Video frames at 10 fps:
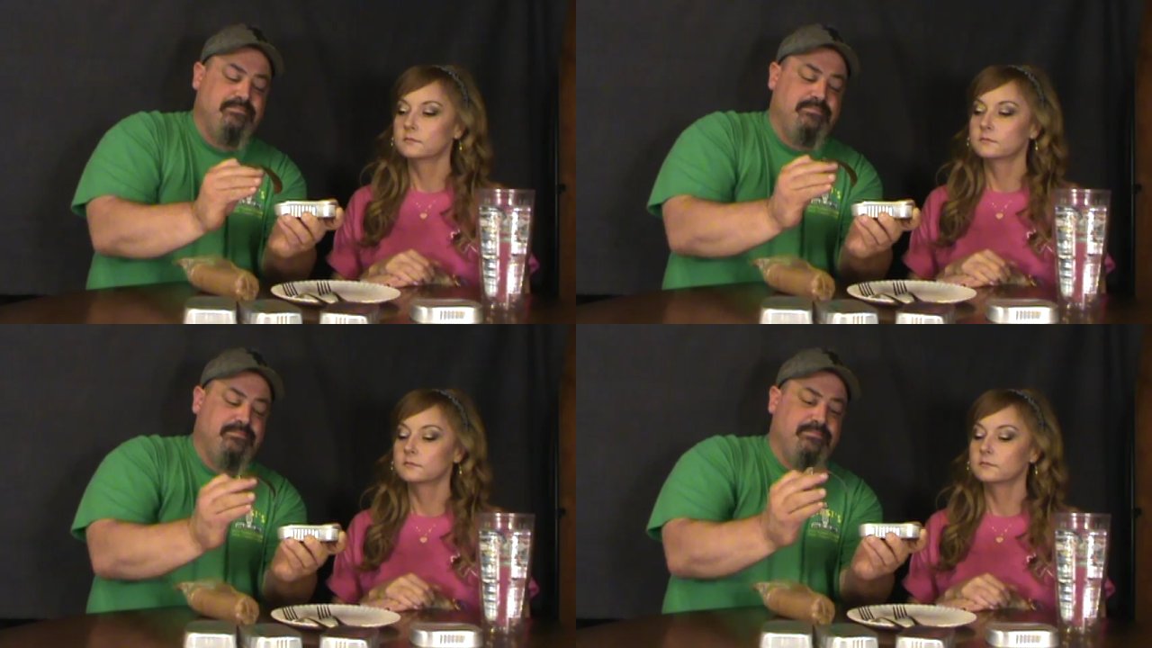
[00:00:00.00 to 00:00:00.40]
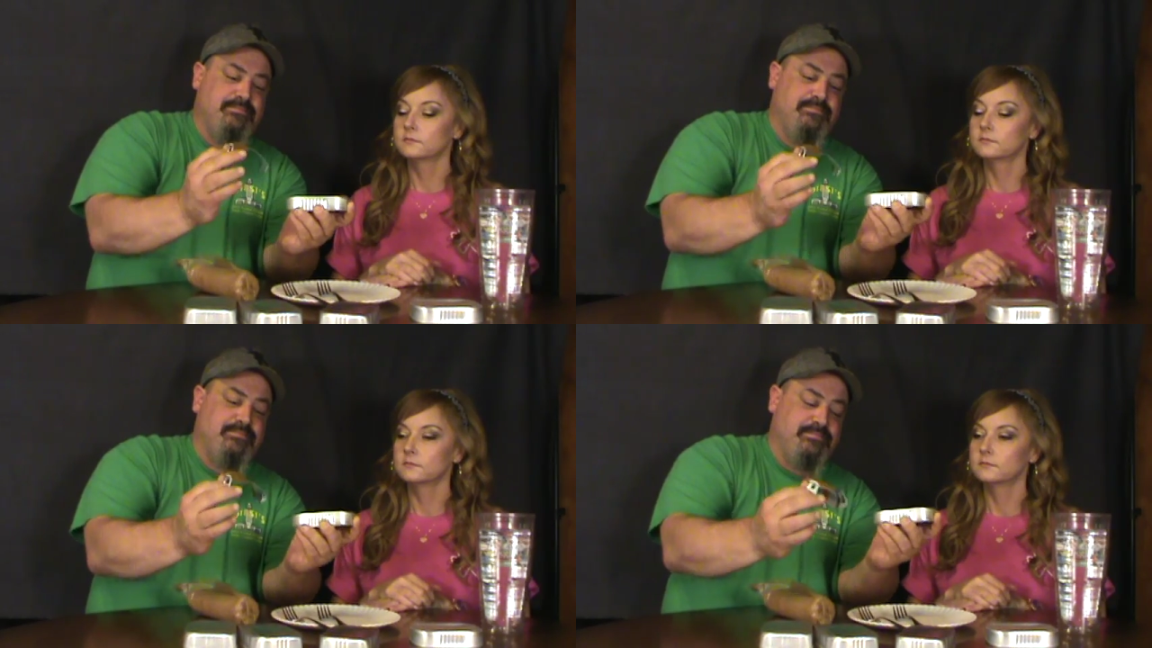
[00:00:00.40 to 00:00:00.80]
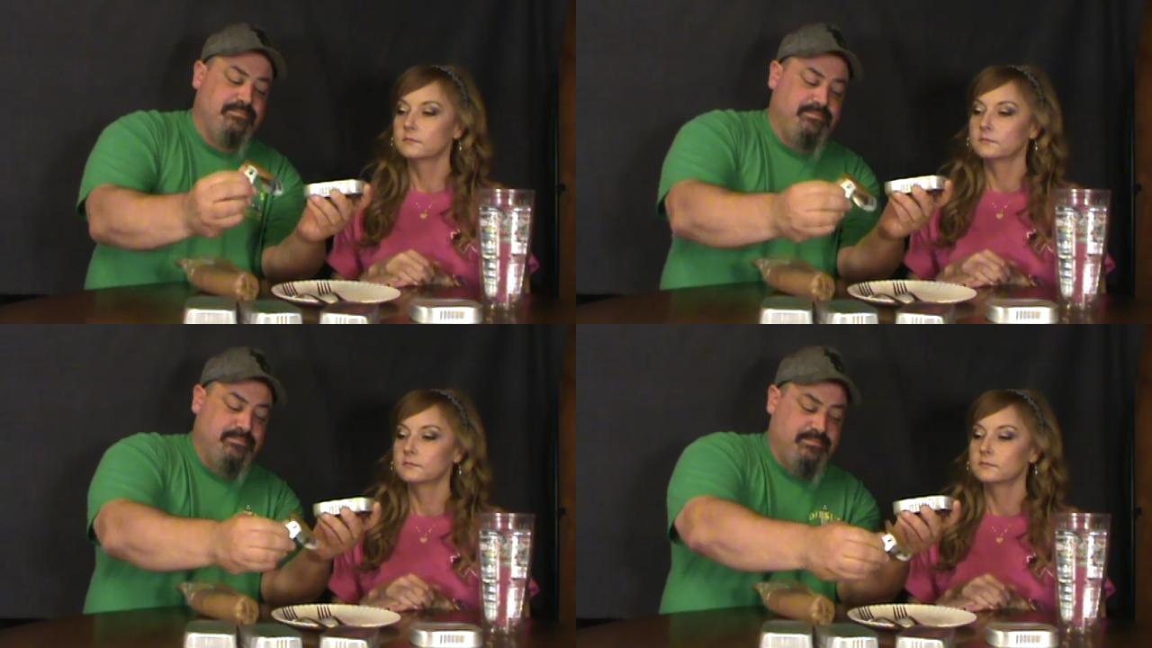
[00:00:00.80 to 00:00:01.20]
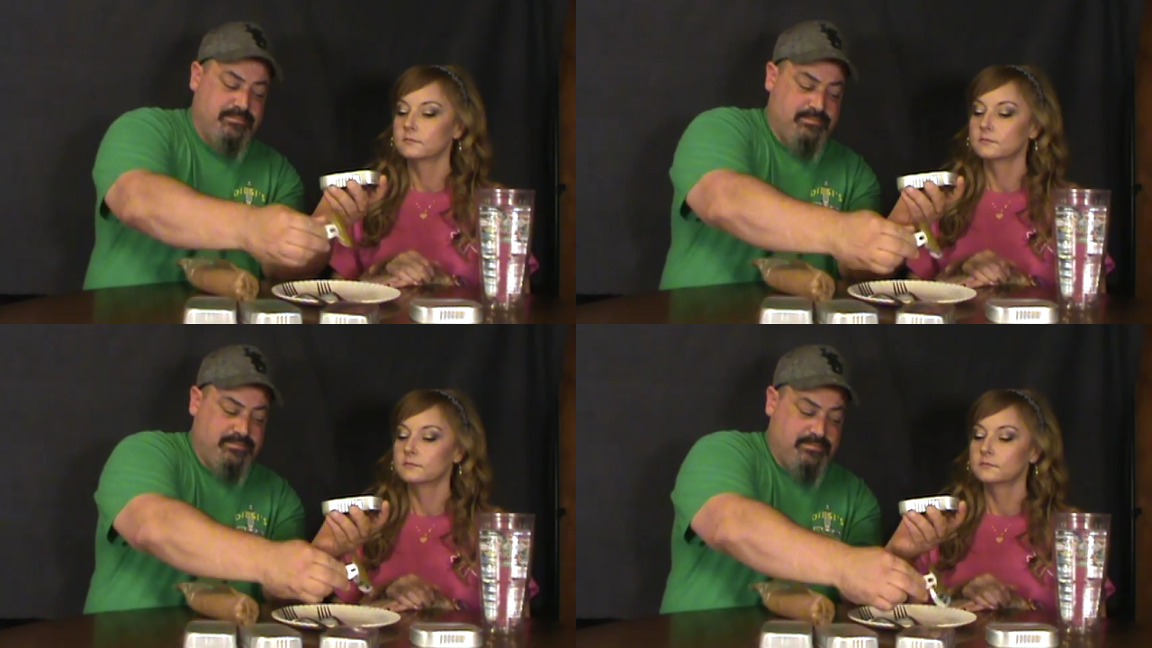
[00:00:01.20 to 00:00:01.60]

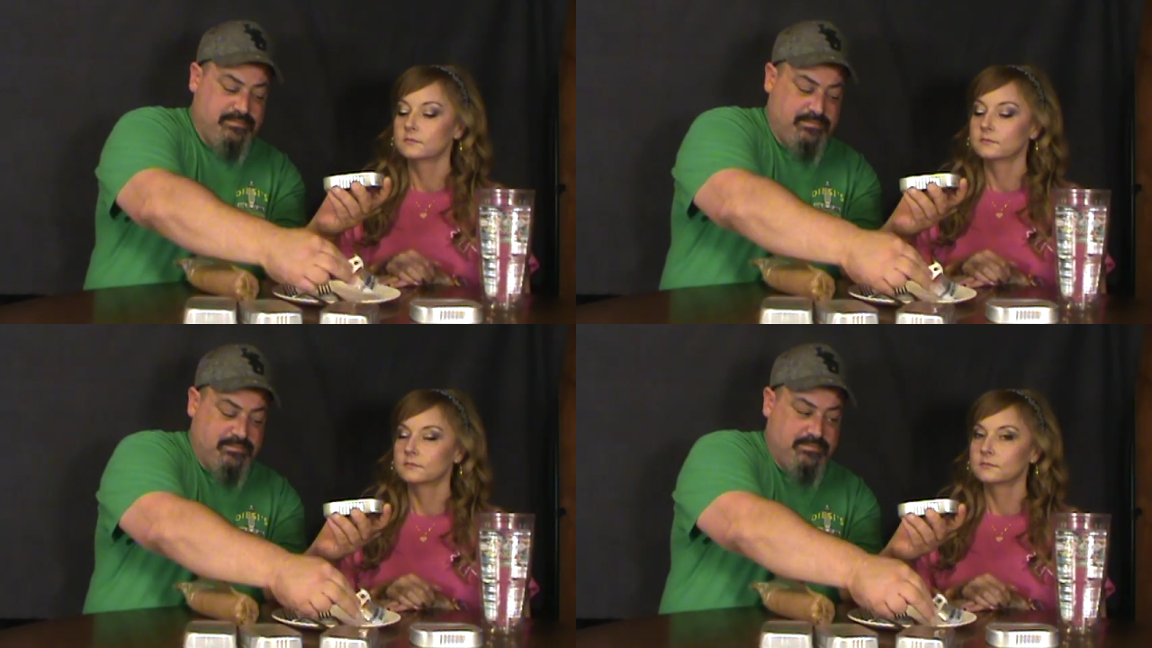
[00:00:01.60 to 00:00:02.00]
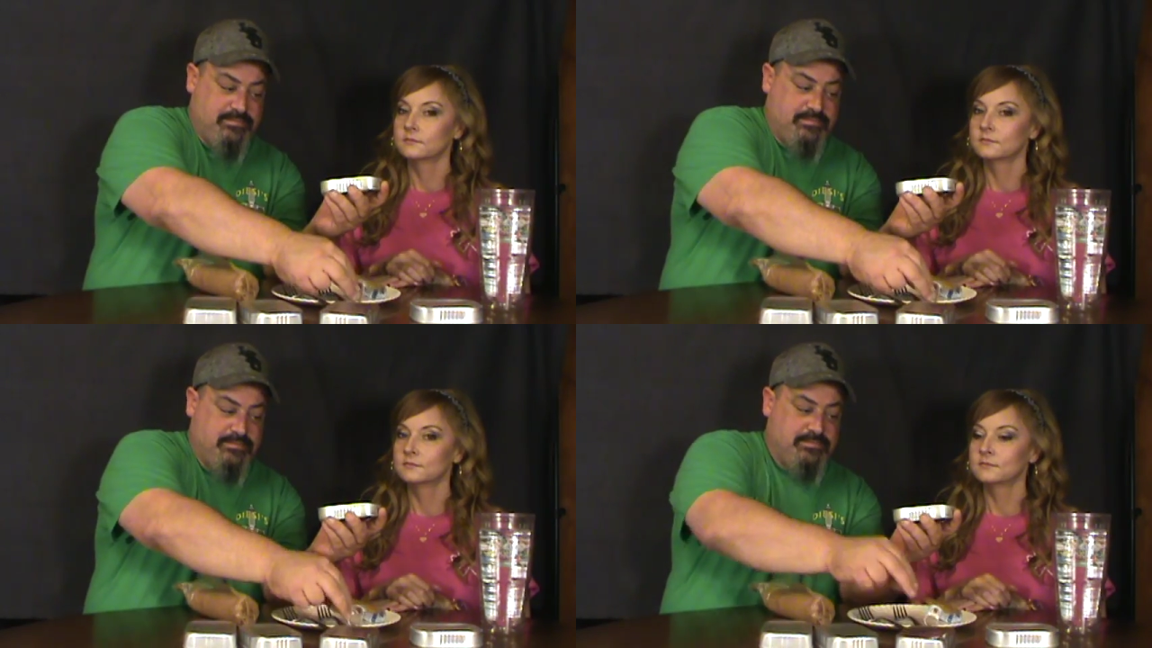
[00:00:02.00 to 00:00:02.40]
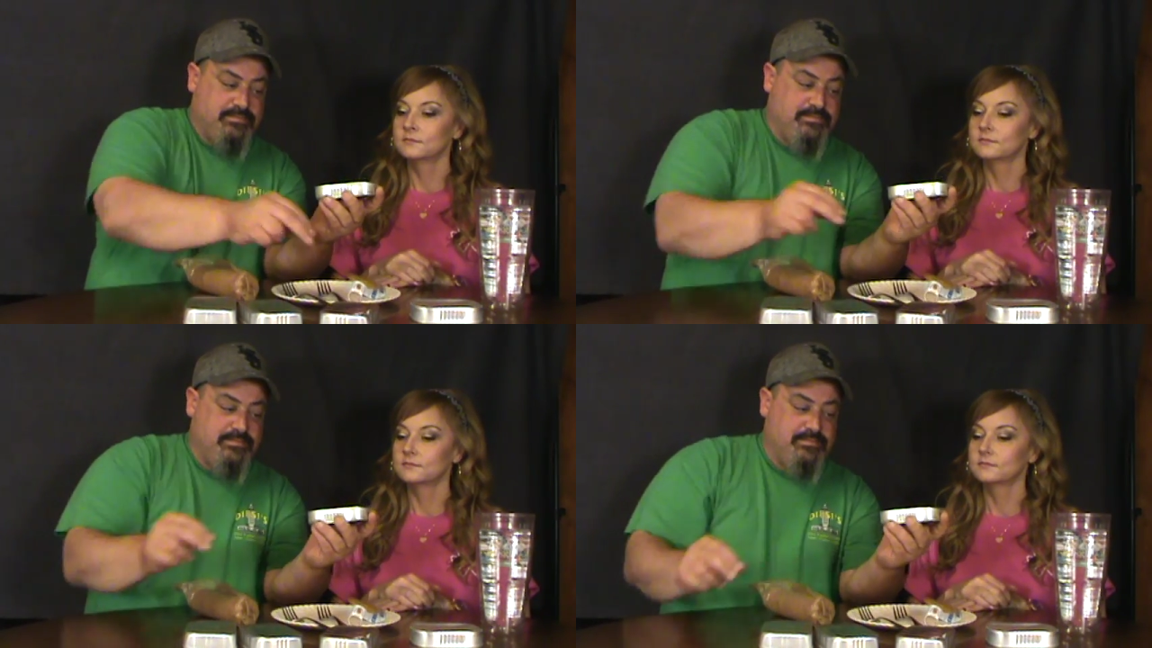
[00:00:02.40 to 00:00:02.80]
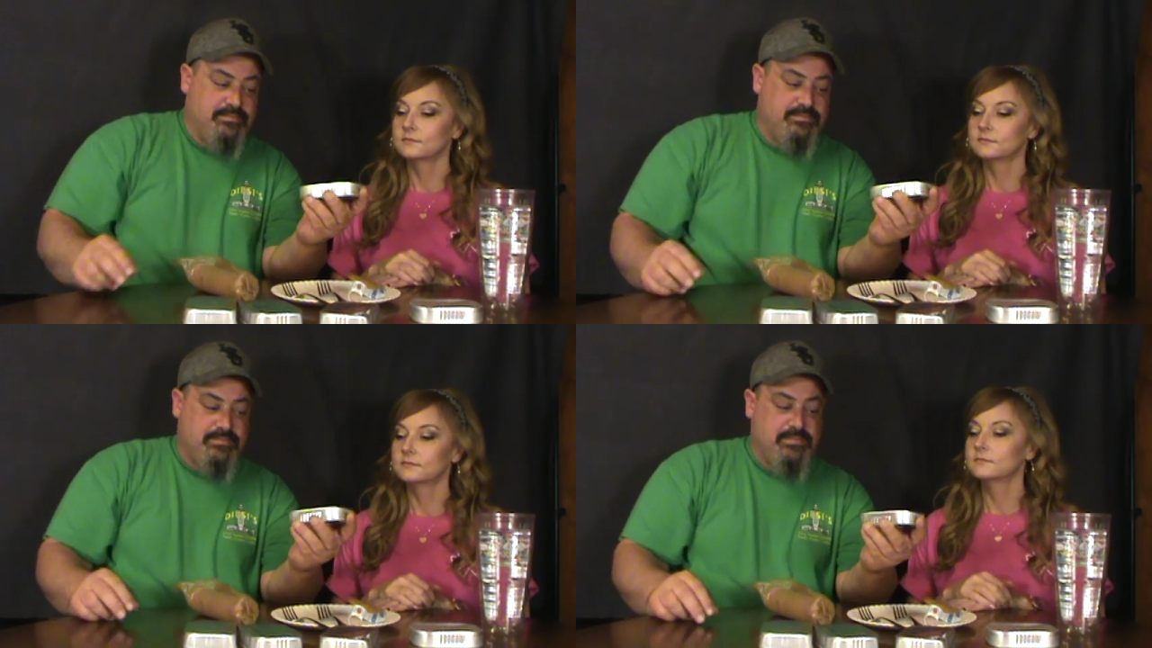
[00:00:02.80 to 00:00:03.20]

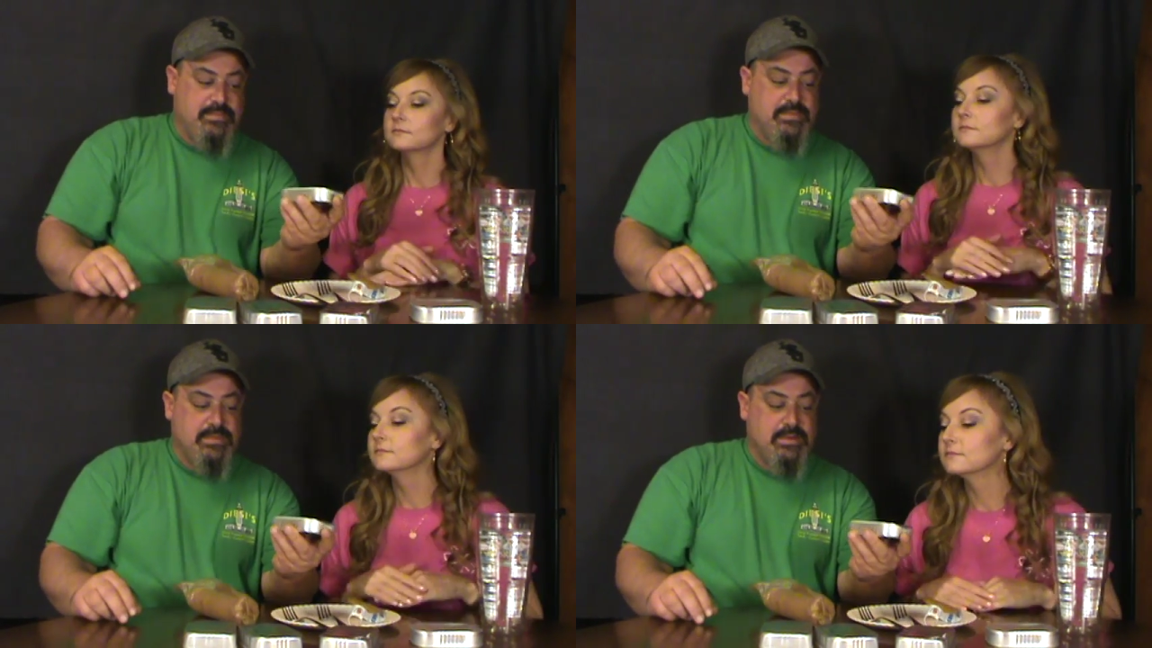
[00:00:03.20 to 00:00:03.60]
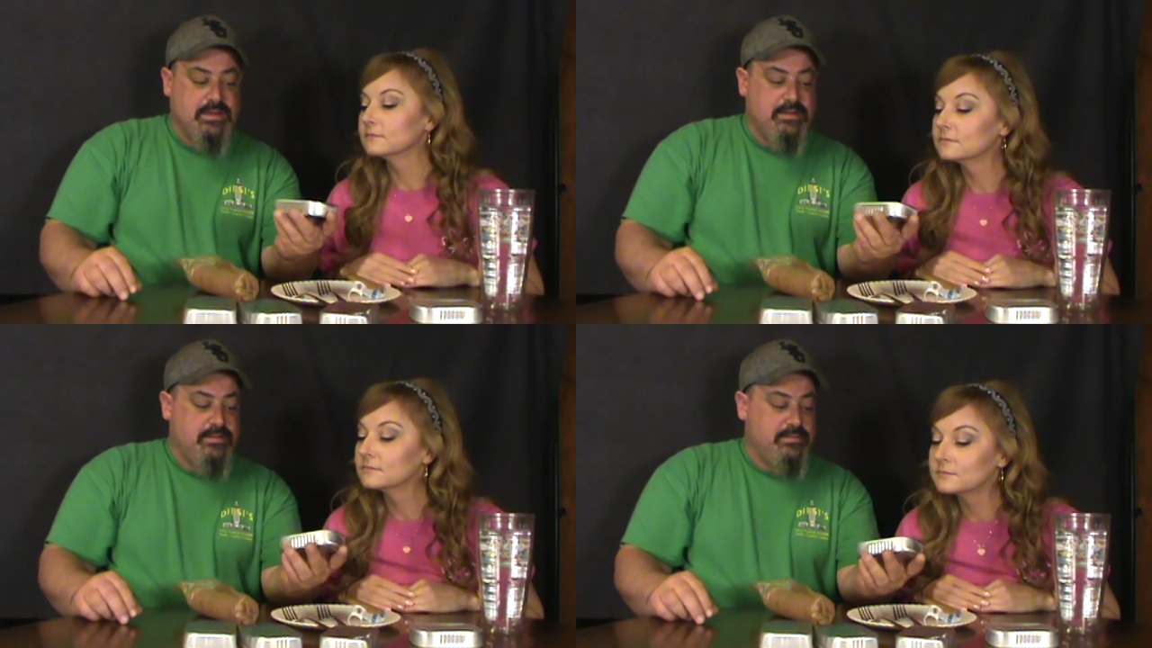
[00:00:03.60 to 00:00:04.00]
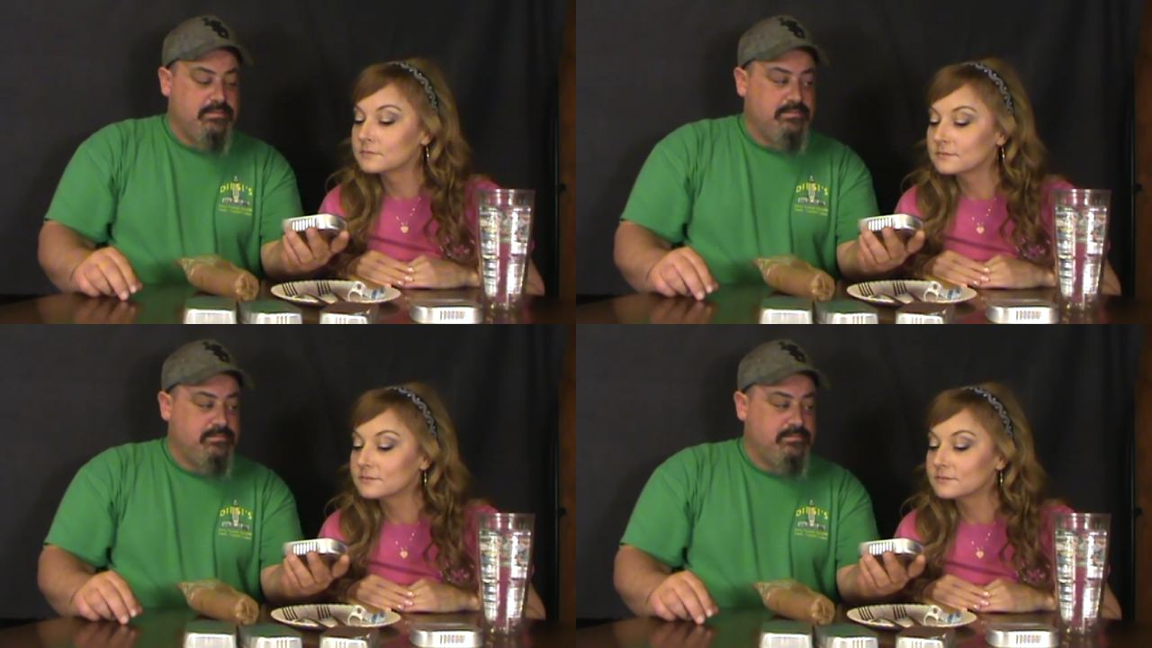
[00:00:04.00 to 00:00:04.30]
No one is speaking in this clip.